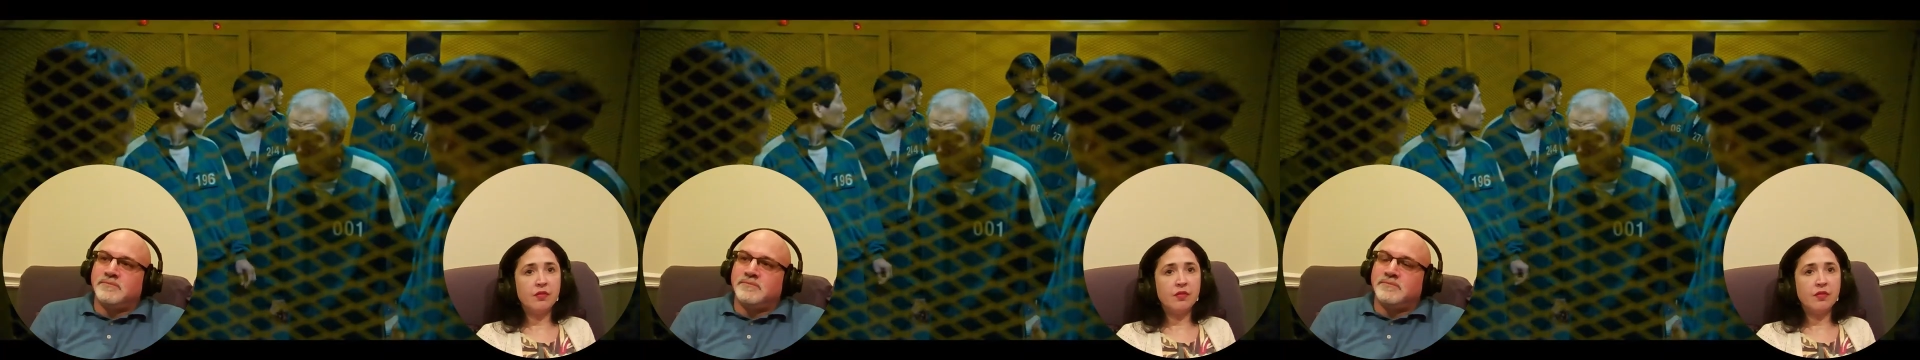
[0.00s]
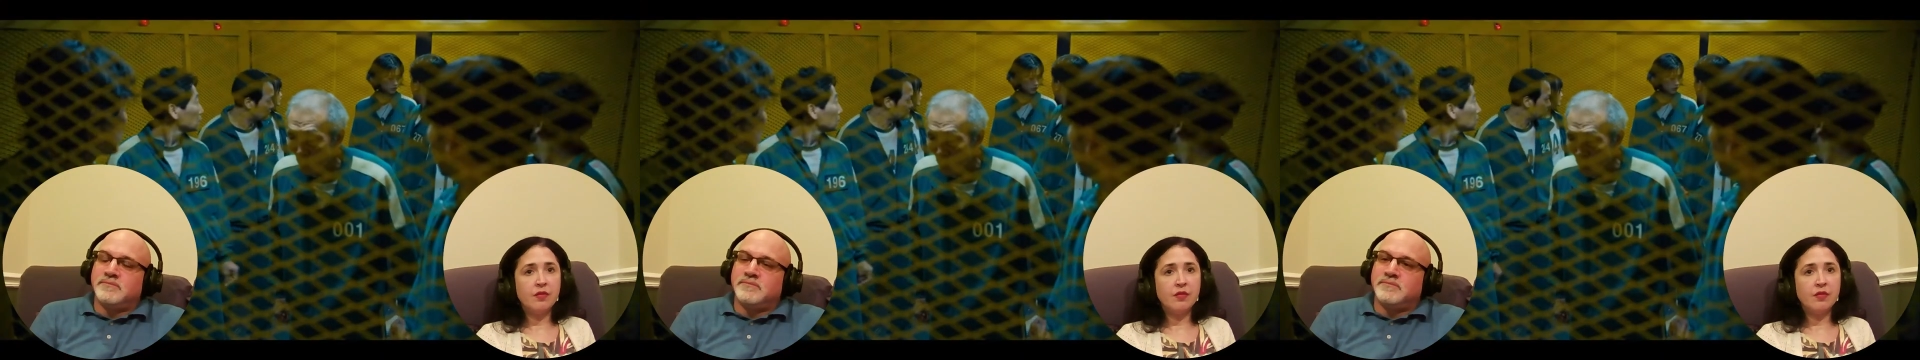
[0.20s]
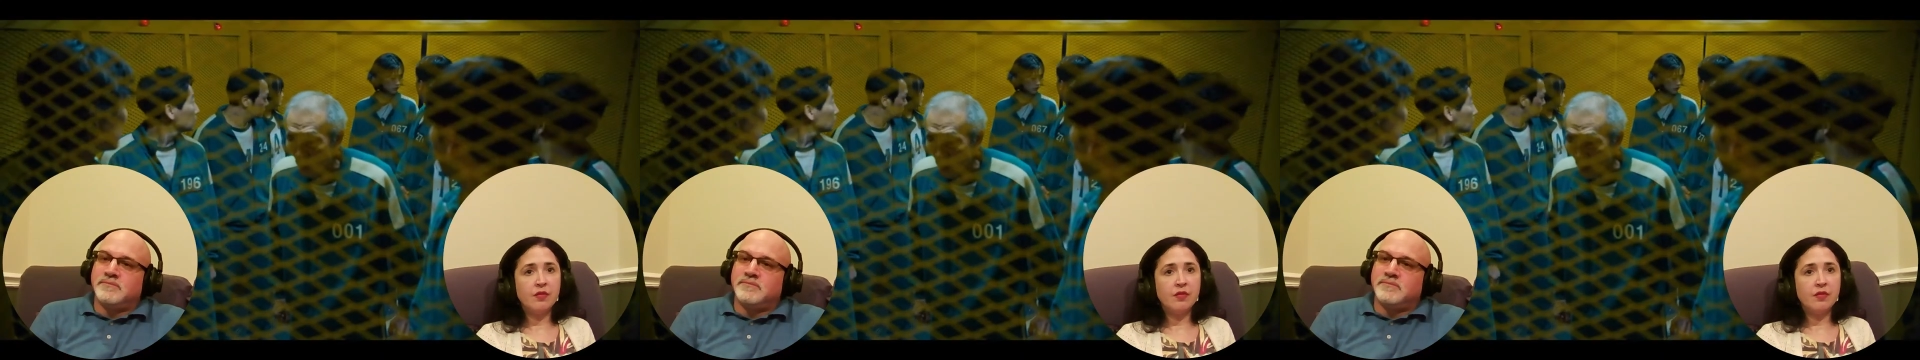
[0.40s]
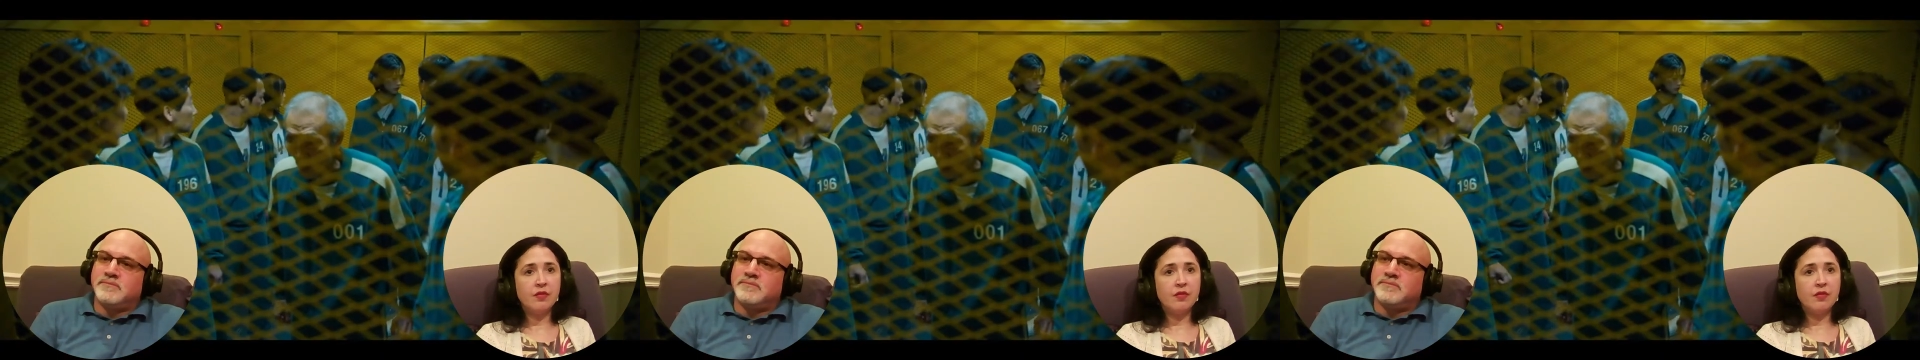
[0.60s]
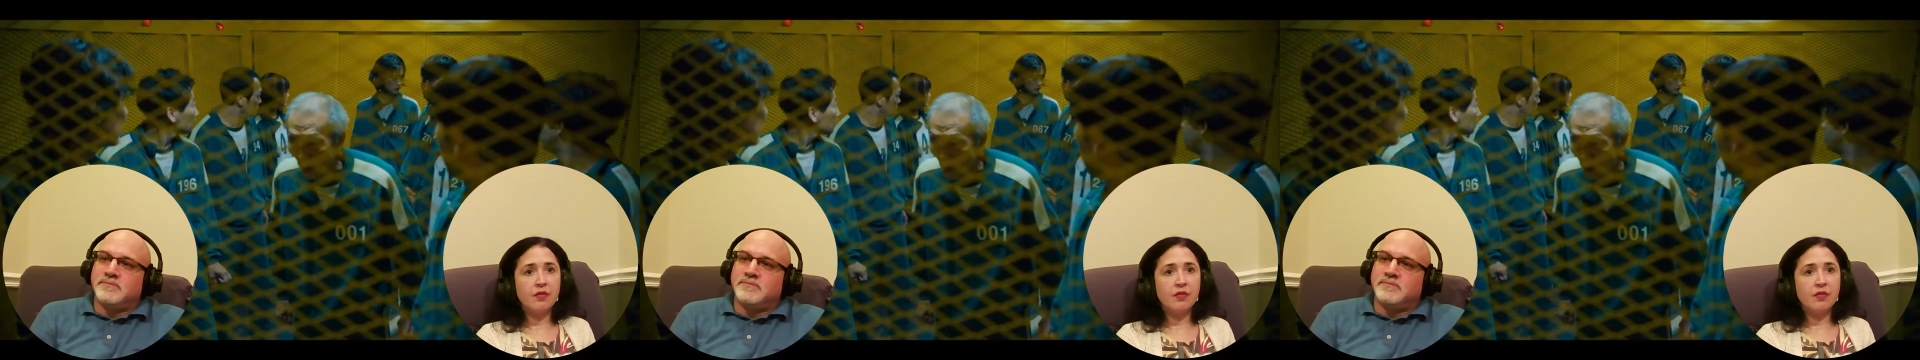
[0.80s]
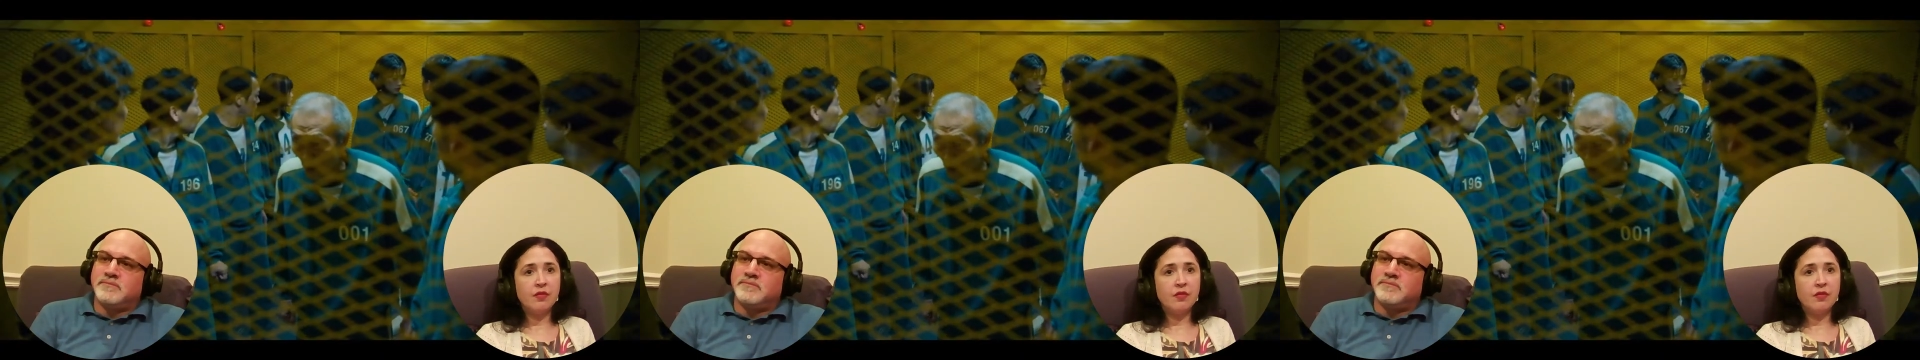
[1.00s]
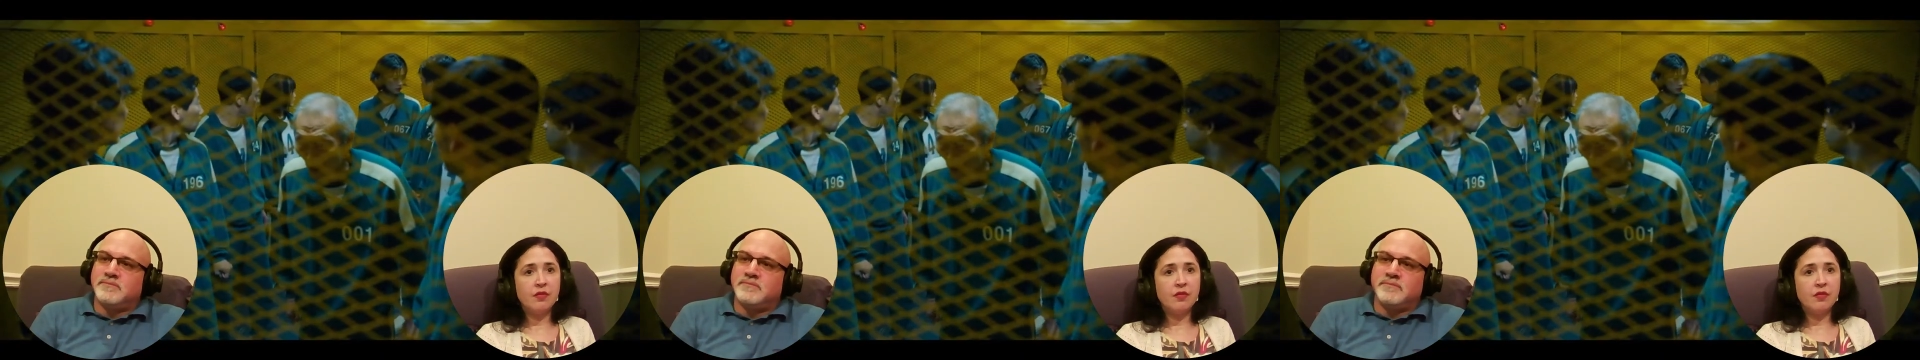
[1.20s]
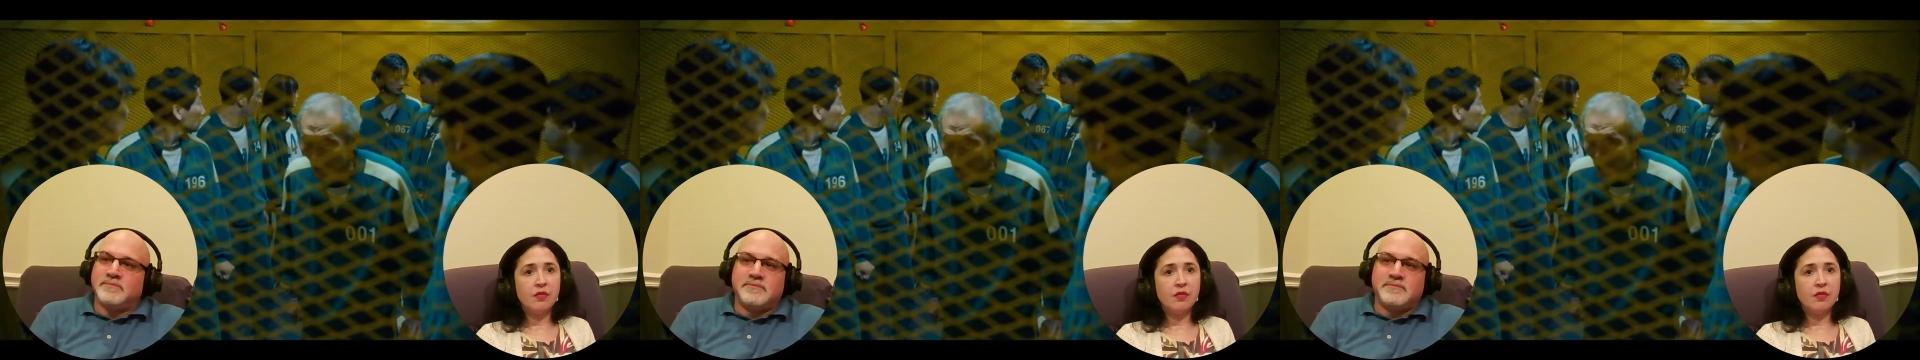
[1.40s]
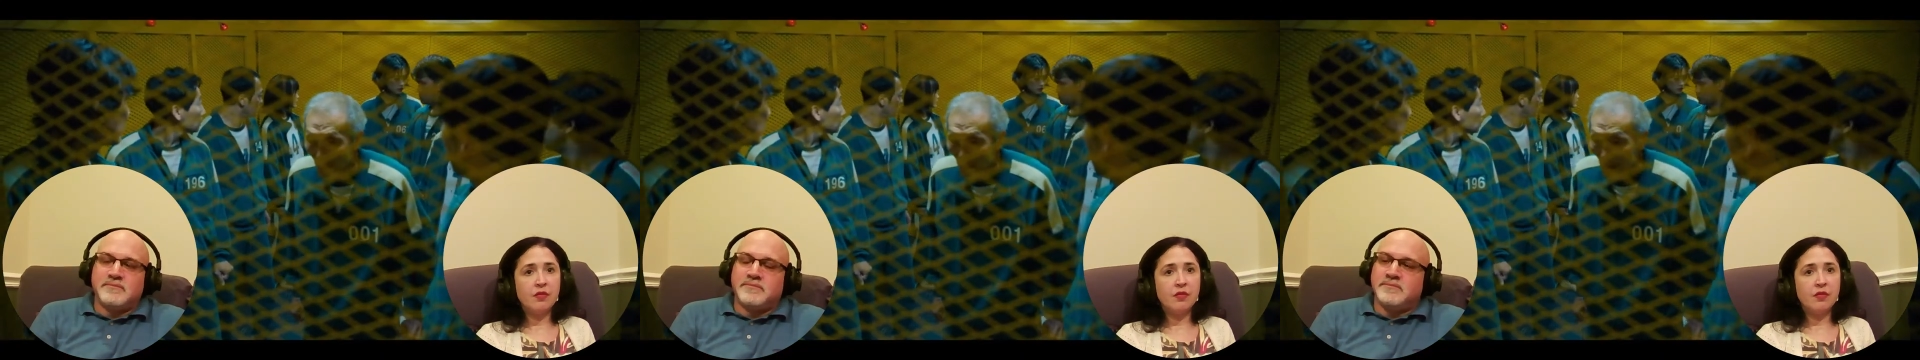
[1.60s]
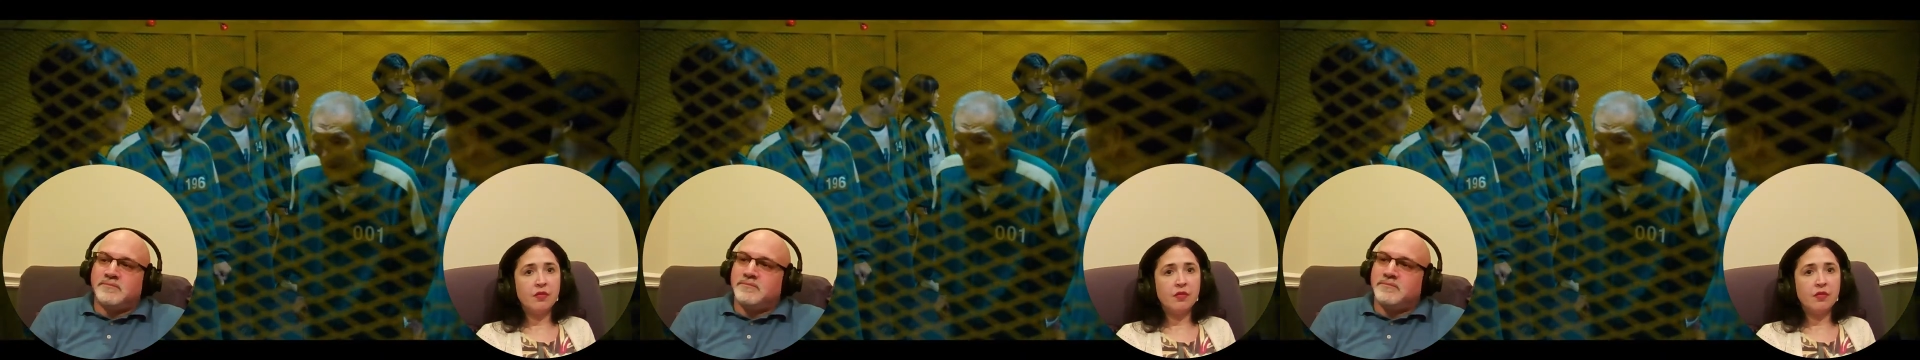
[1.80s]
[no speech]